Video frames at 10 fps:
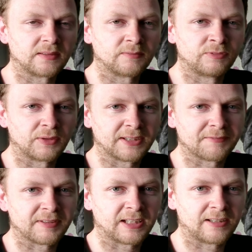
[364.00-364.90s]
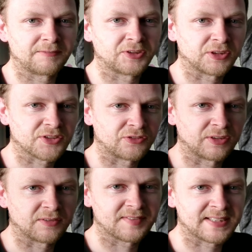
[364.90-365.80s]
Rolling 5, she also
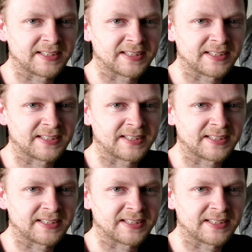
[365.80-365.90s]
recovers an